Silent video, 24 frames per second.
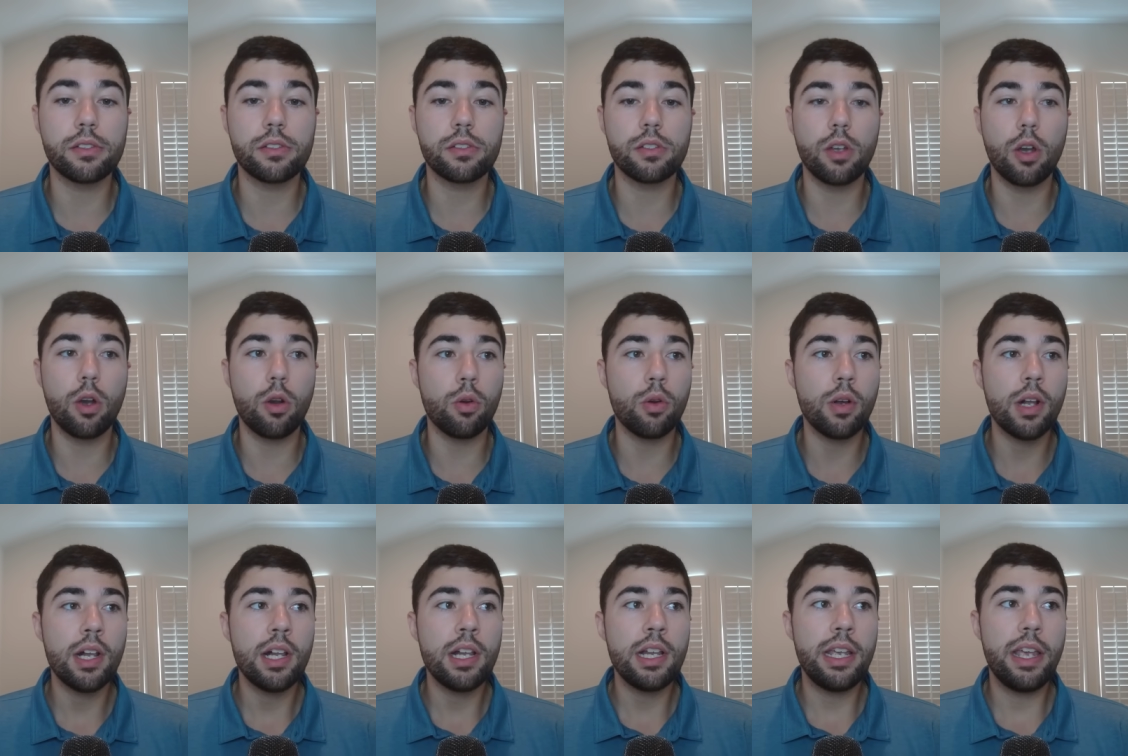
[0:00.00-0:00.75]
So
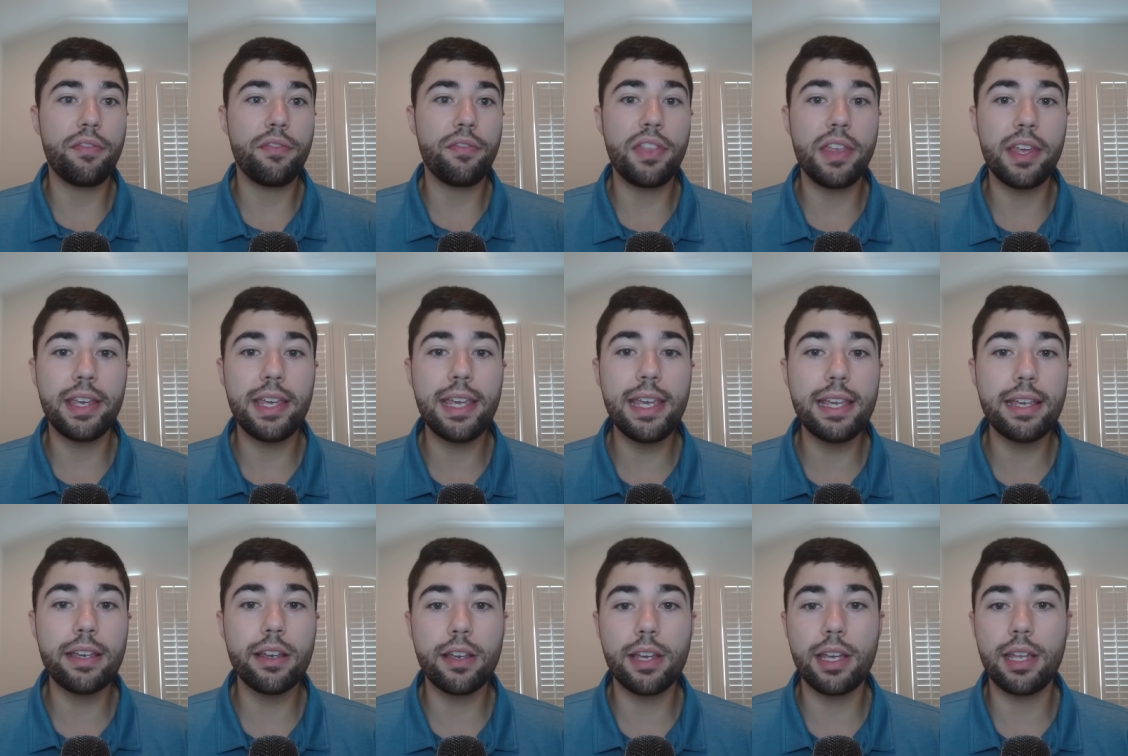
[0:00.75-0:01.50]
if the
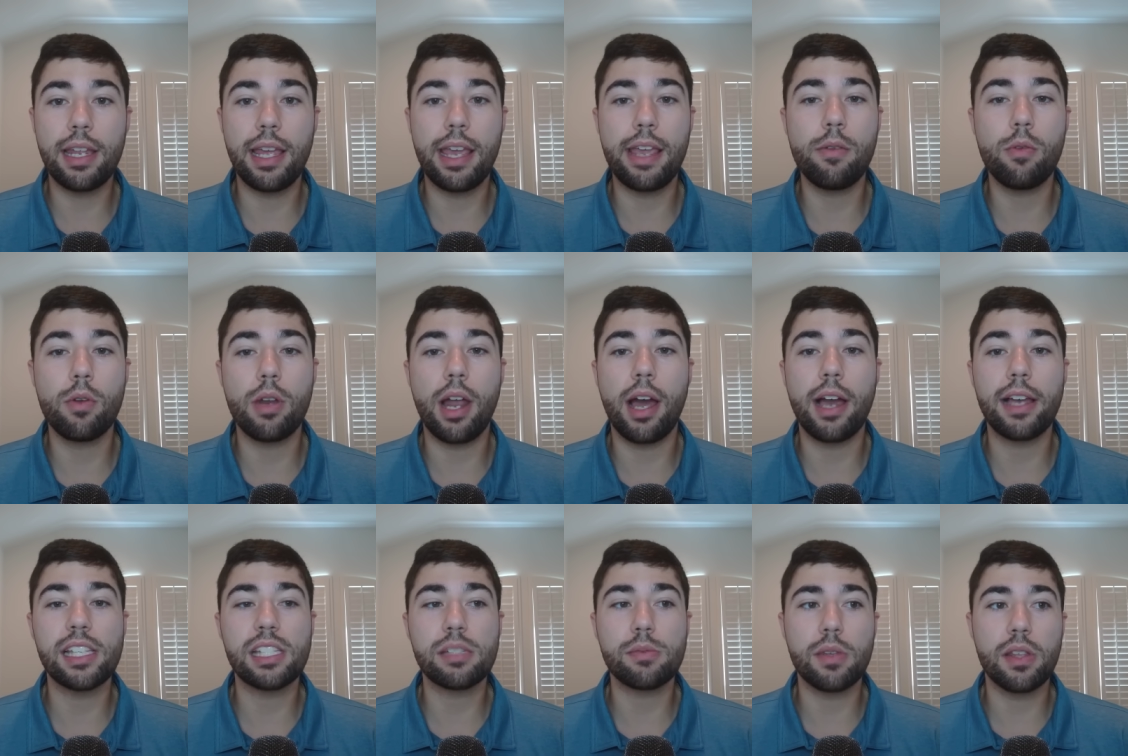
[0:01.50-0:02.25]
Heat could get Haywood
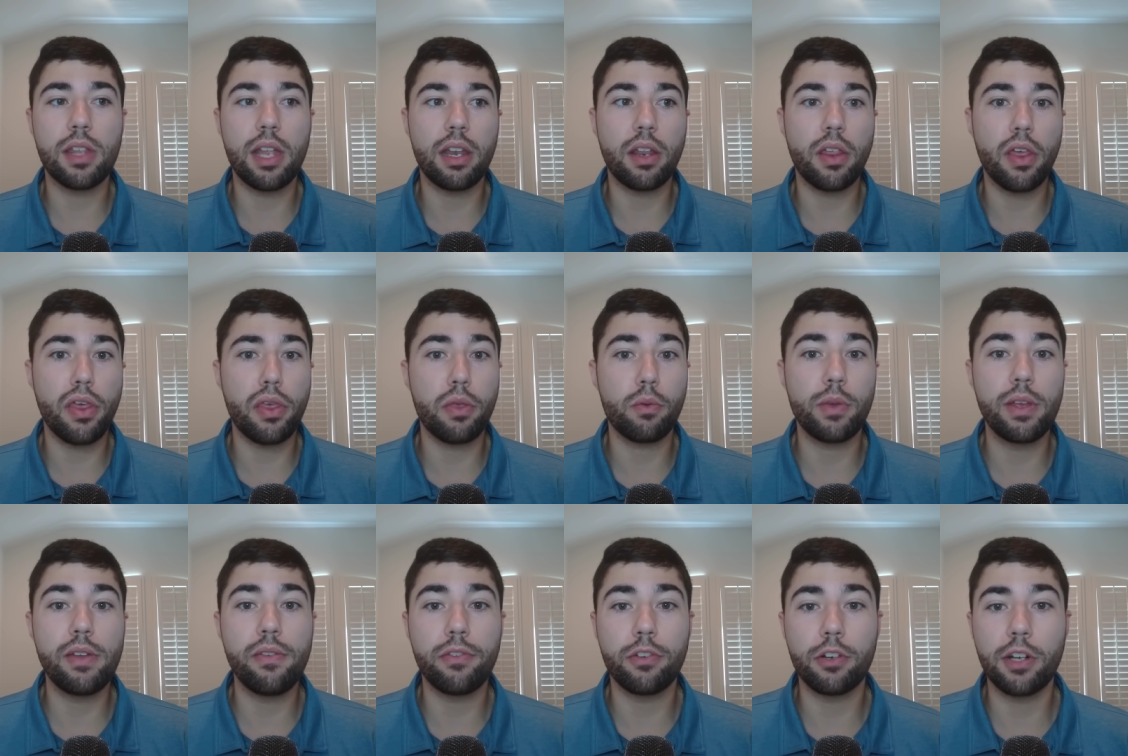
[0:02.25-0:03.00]
Highsmith on a
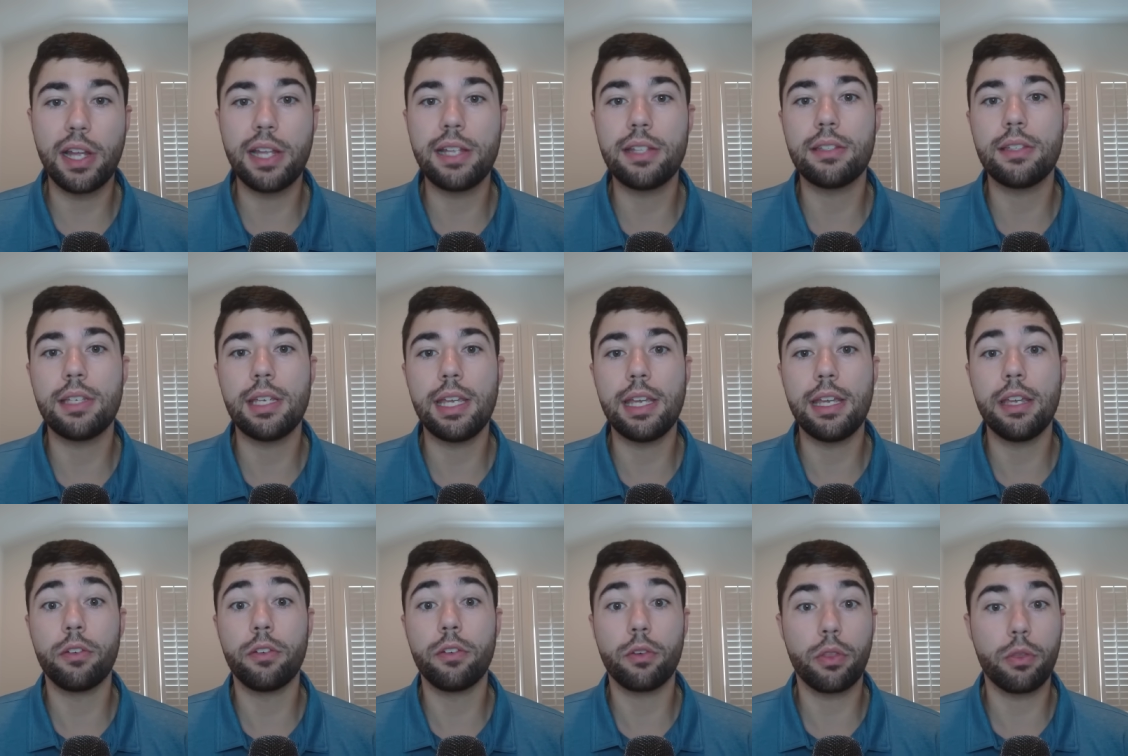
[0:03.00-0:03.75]
three for
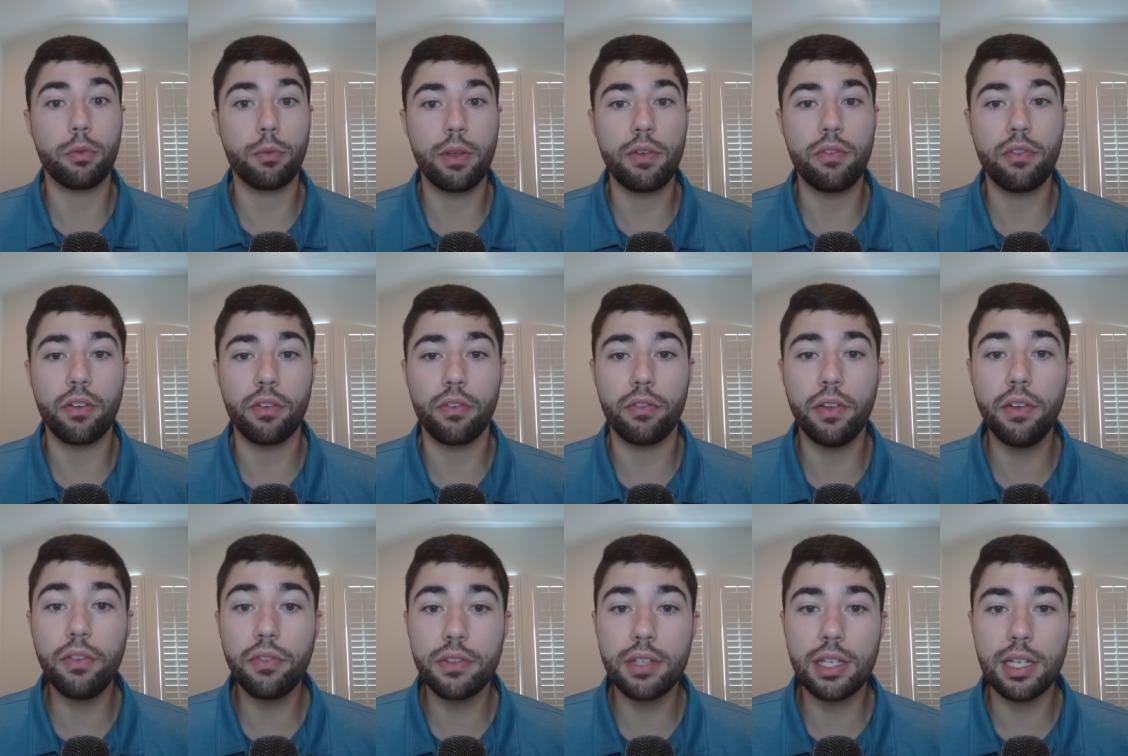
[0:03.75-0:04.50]
eighteen or three for
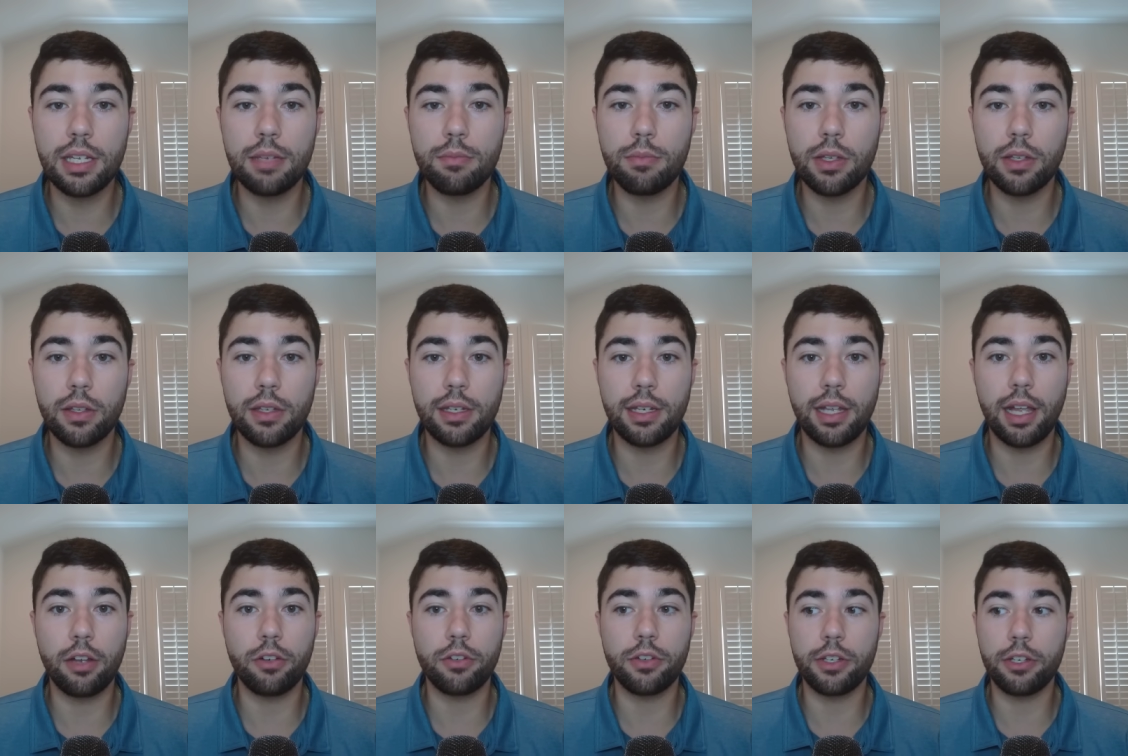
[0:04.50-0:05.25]
fifteen million dollar